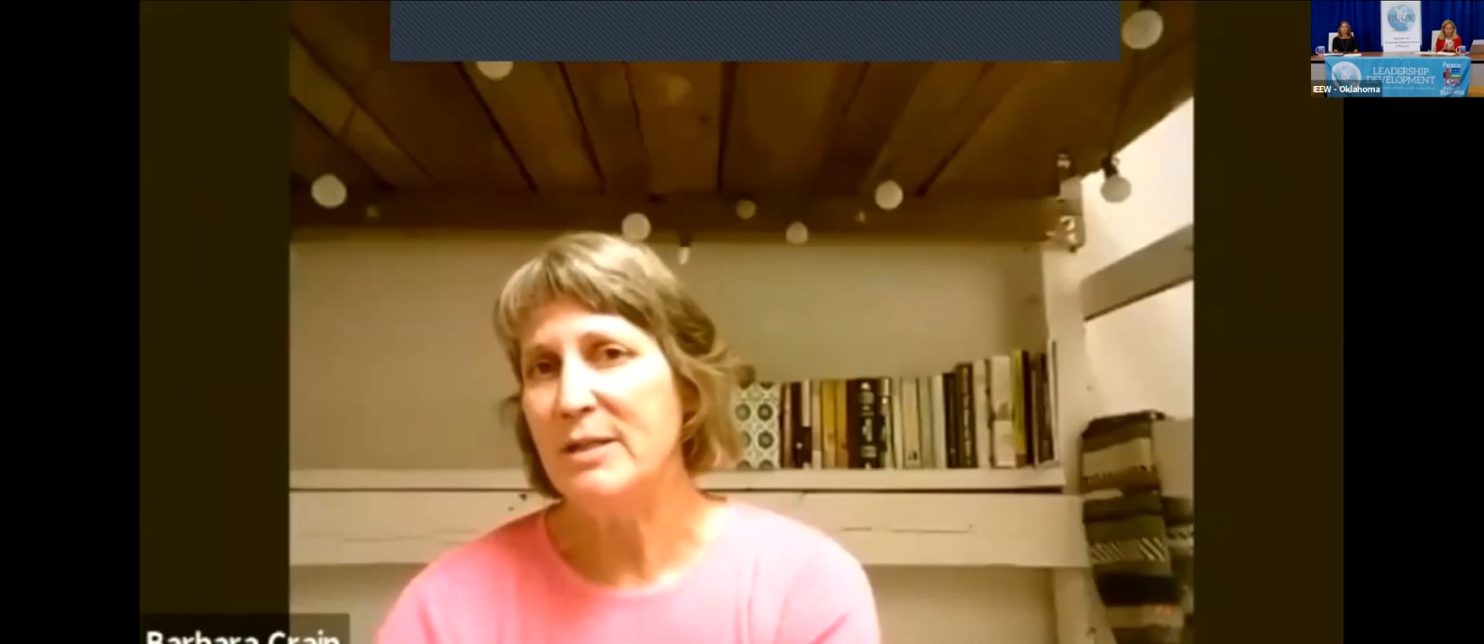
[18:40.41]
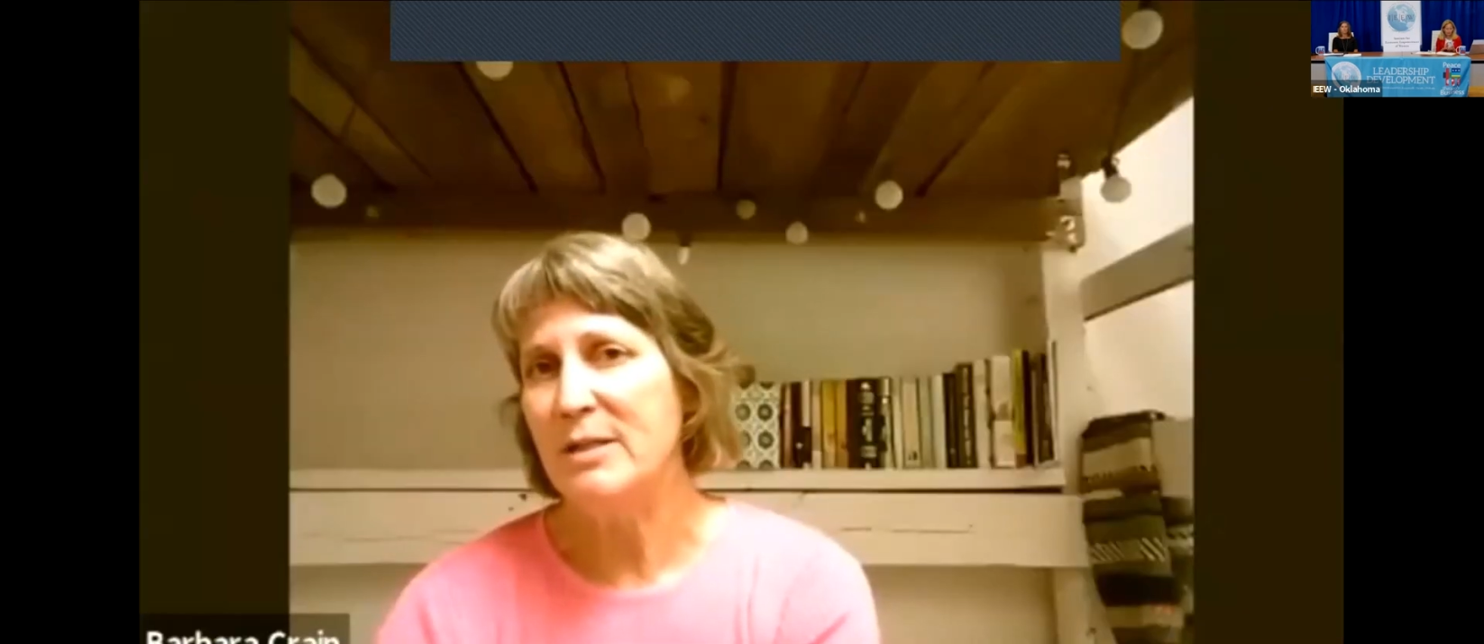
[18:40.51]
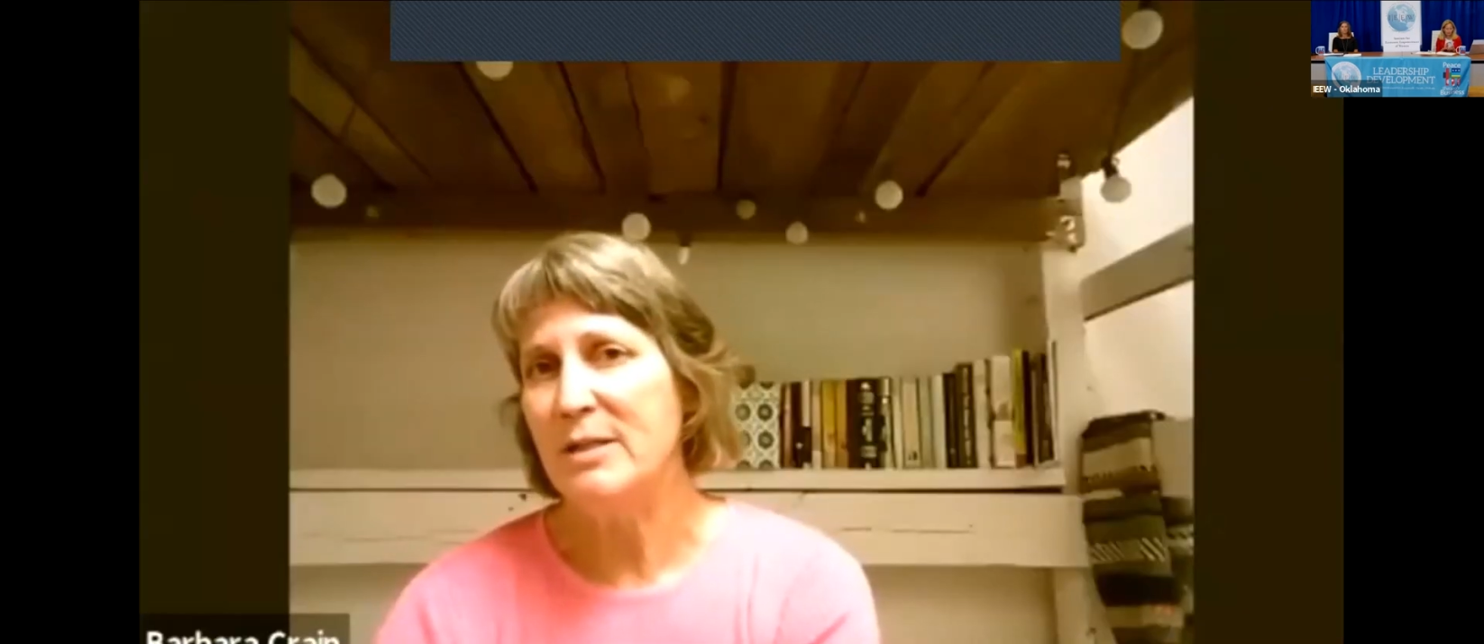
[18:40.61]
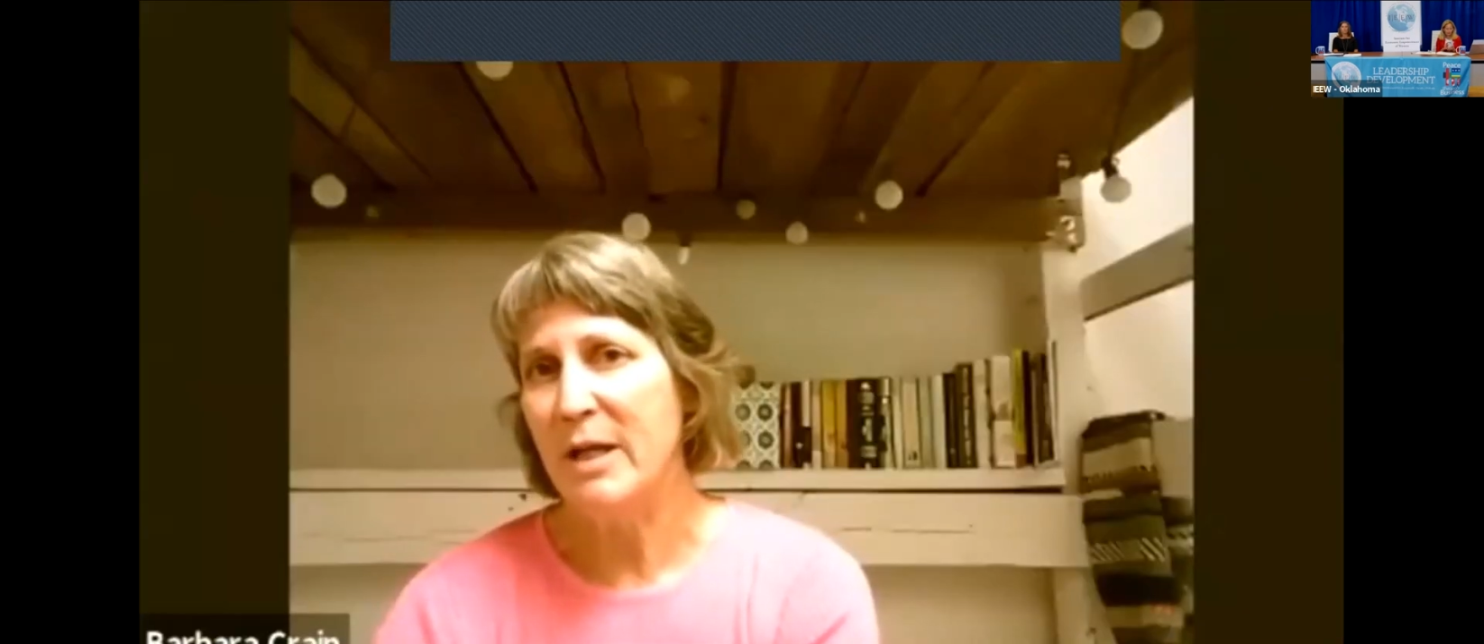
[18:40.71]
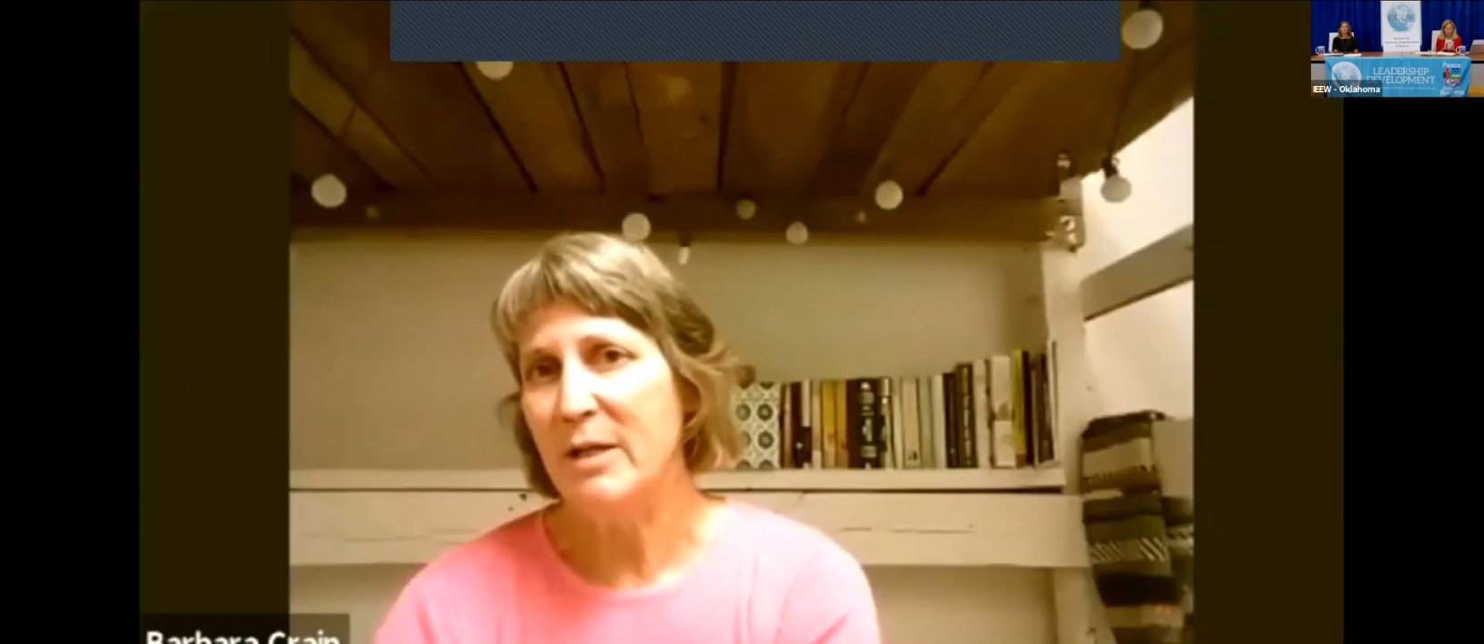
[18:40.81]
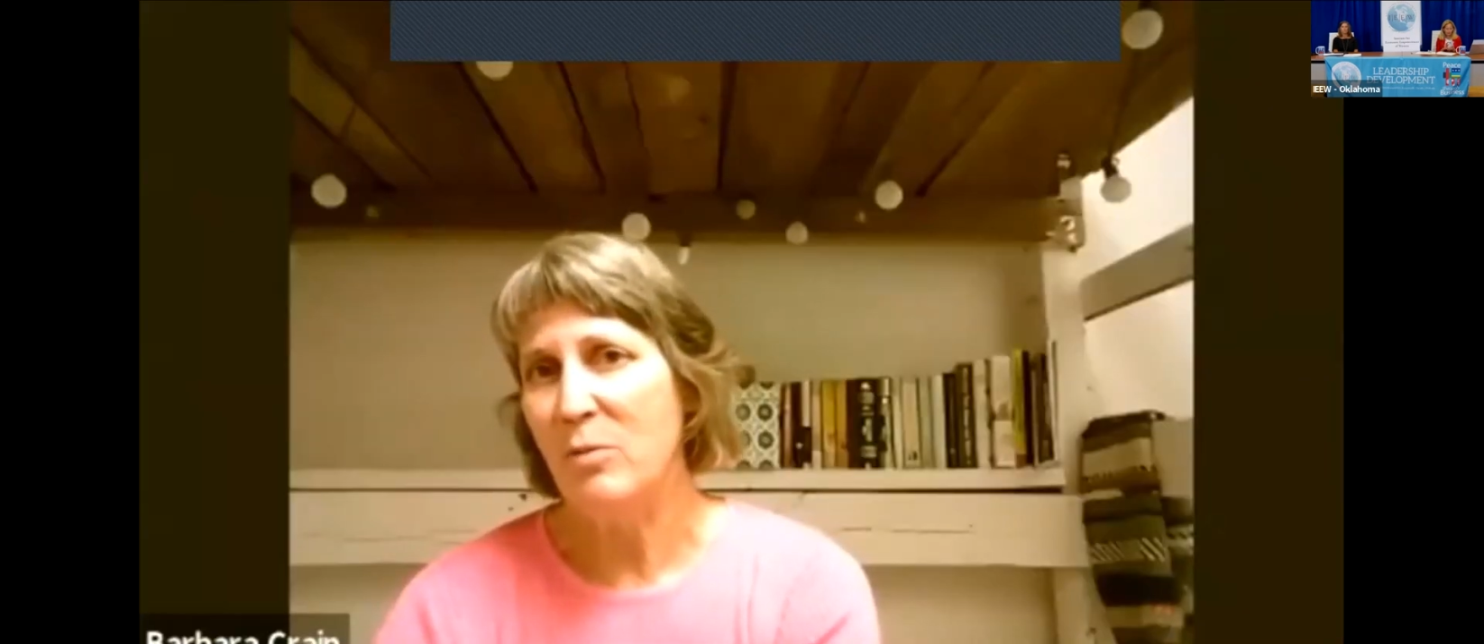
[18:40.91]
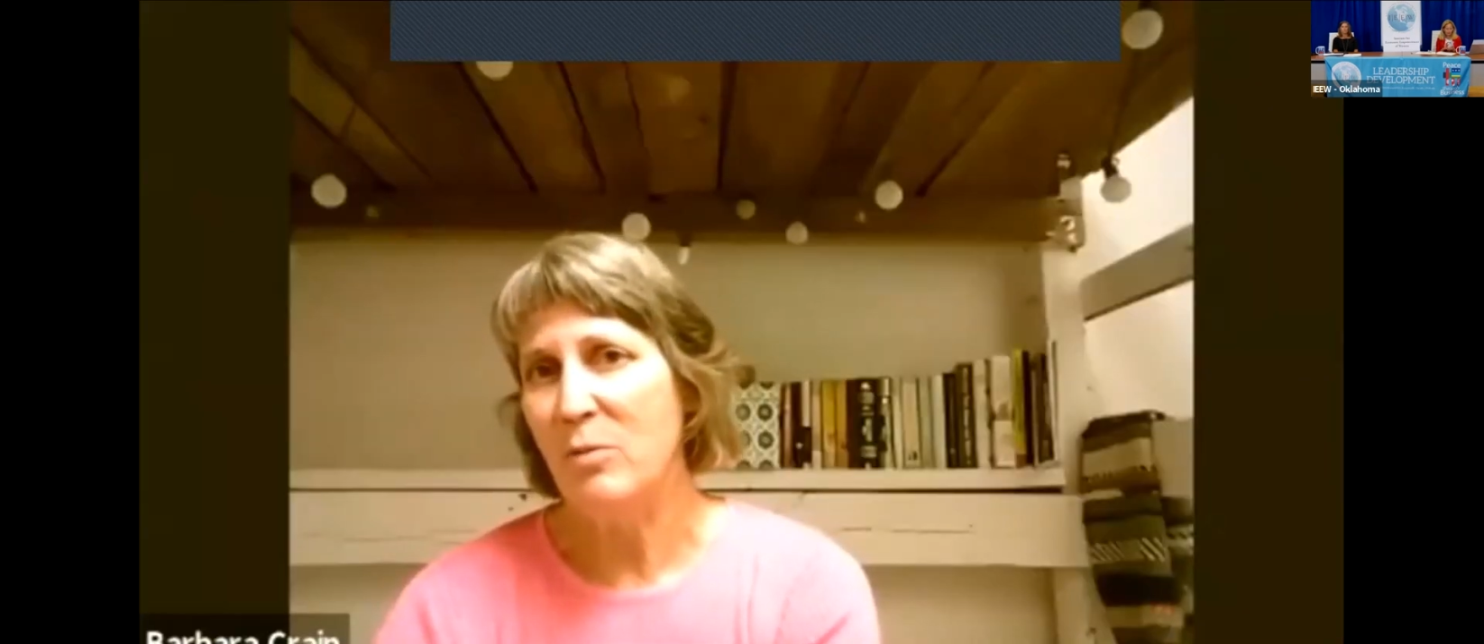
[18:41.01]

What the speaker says: us in many